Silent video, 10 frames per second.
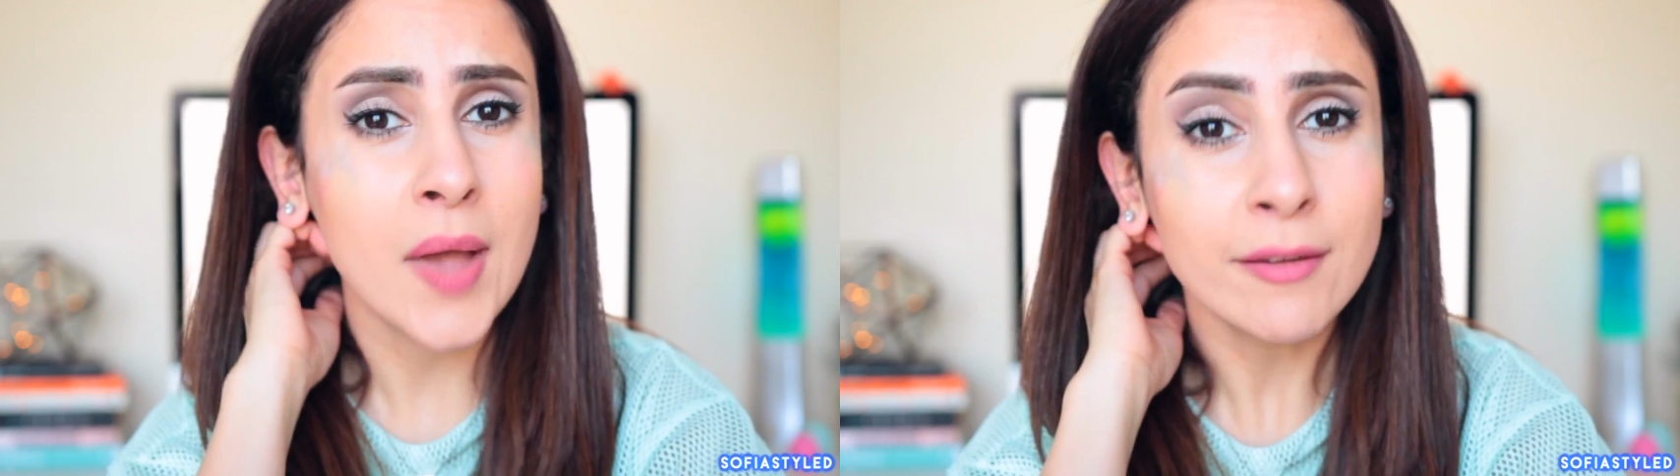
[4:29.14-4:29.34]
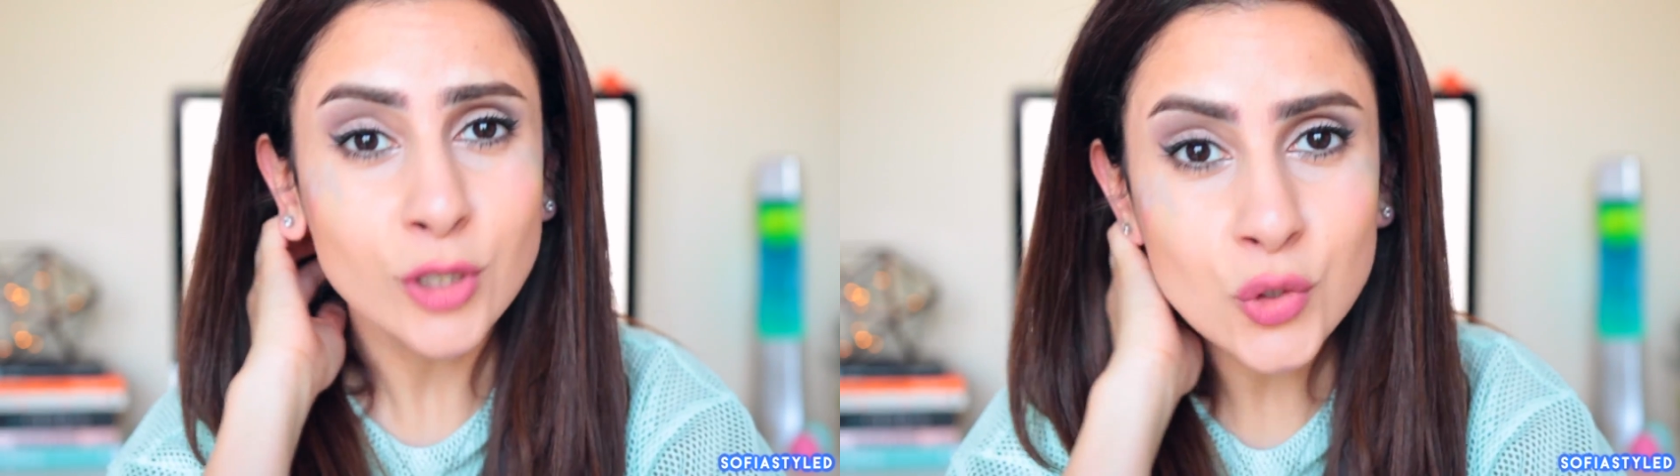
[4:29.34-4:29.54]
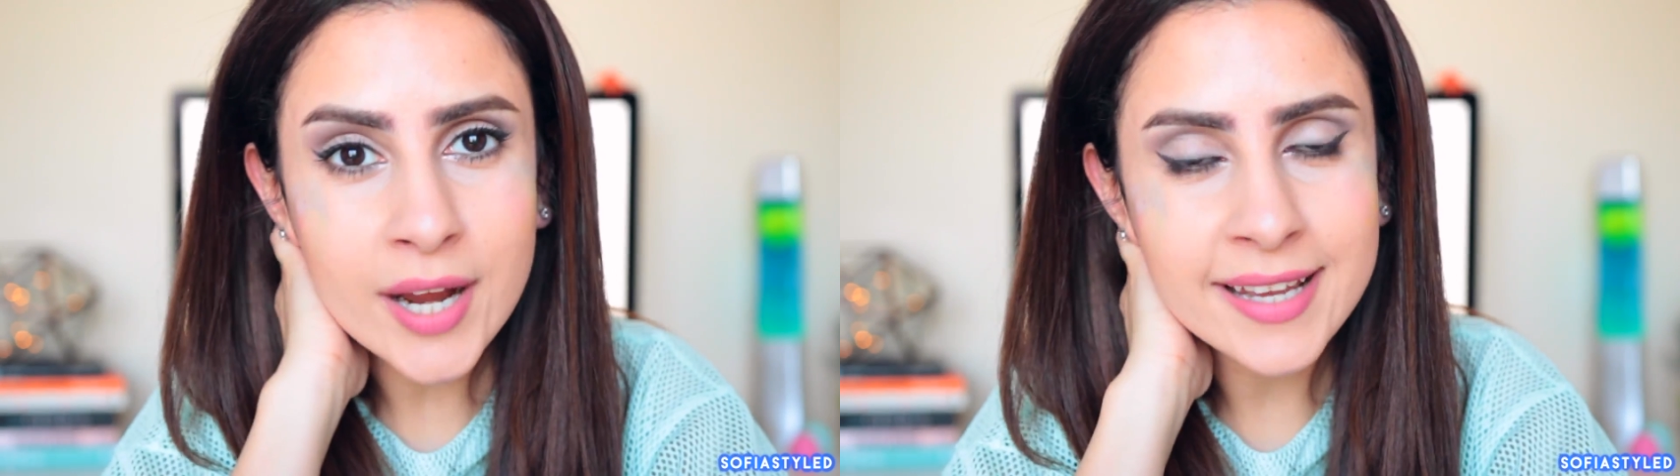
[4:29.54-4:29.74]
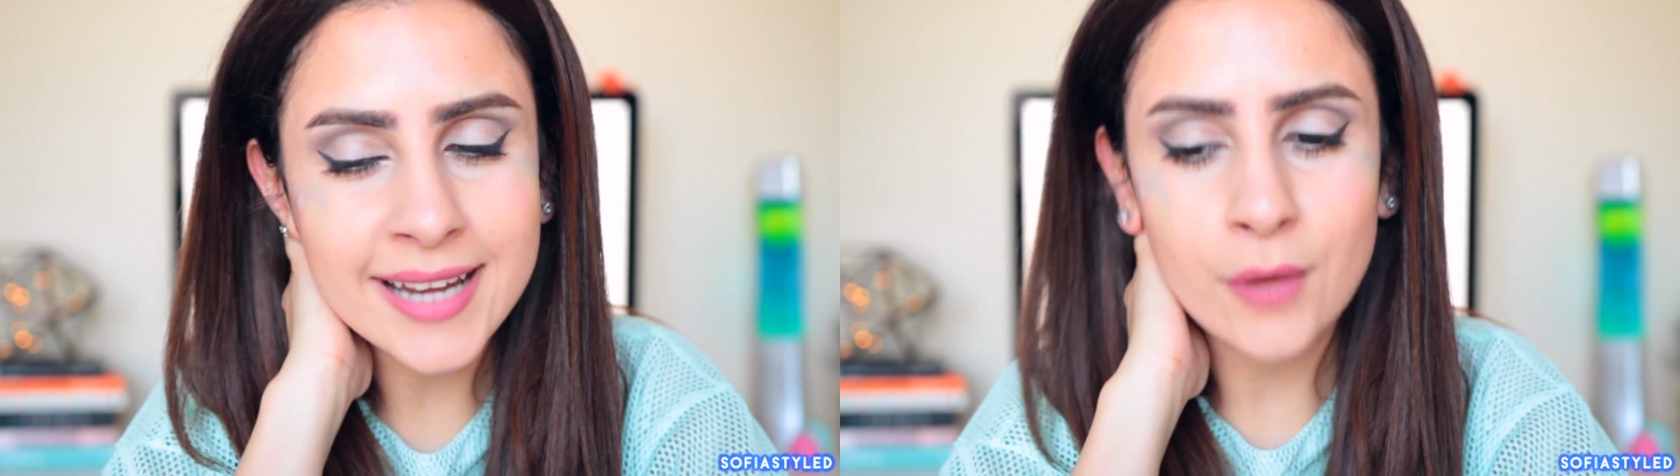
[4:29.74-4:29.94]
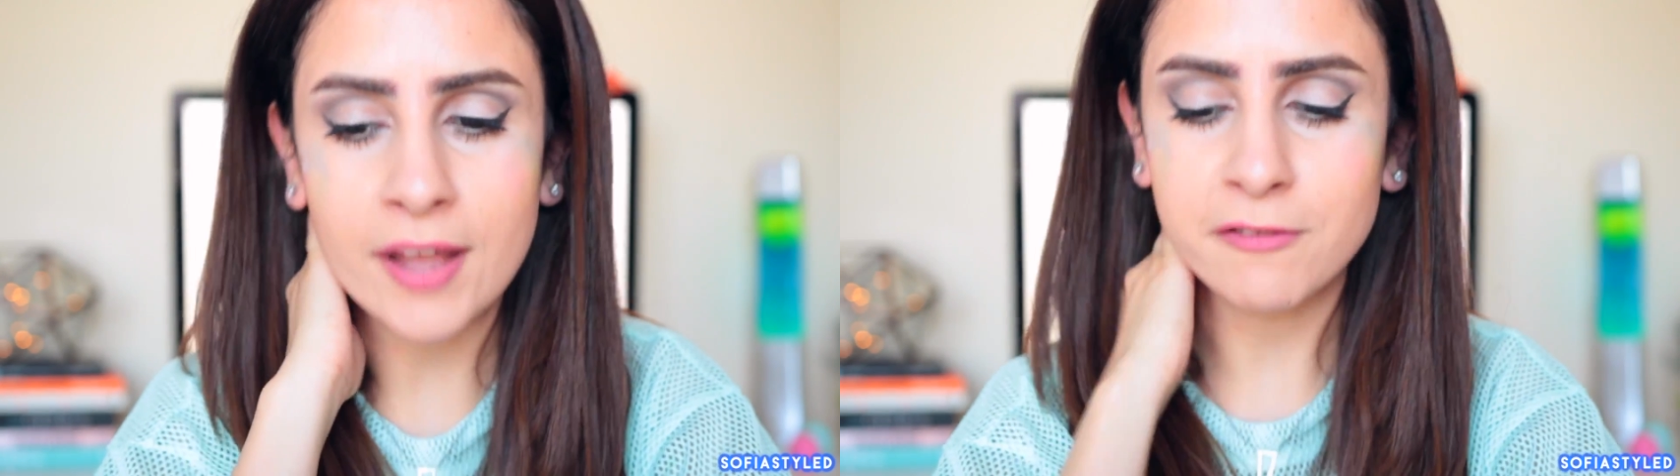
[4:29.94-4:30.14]
So after trying it
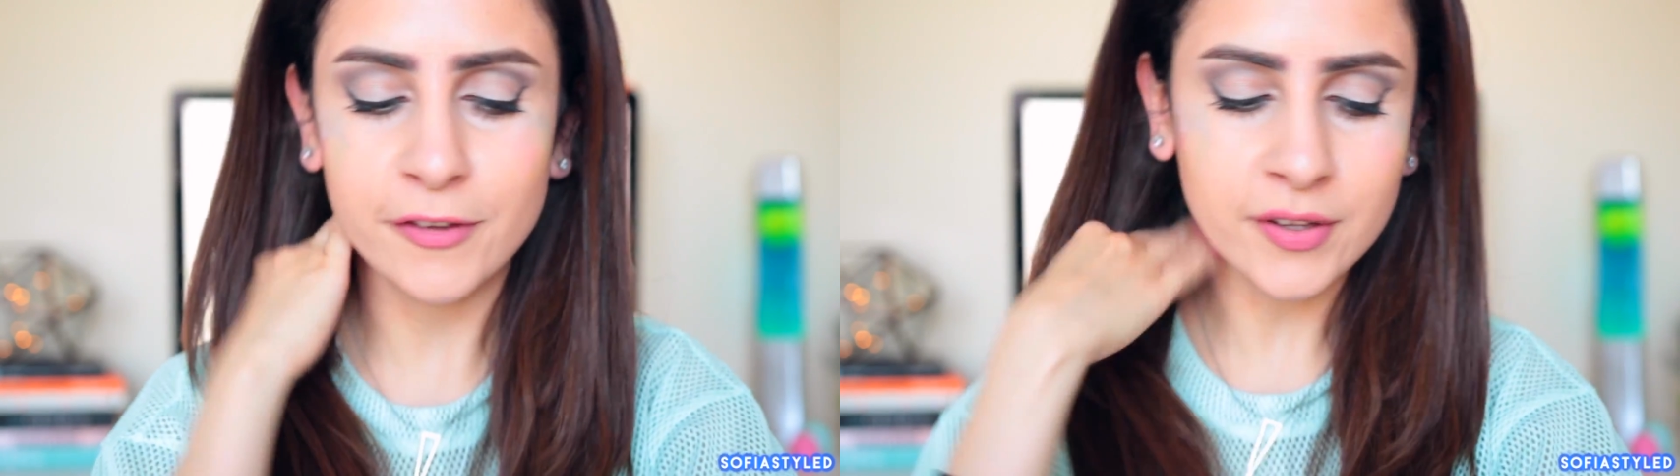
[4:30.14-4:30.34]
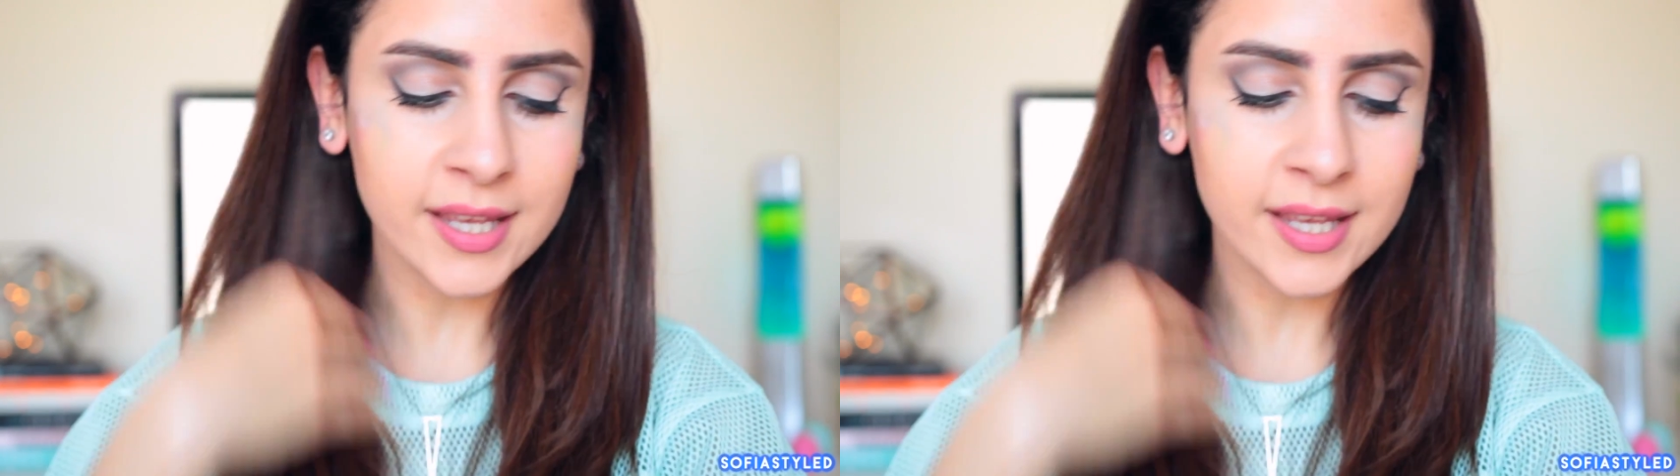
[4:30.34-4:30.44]
out, I feel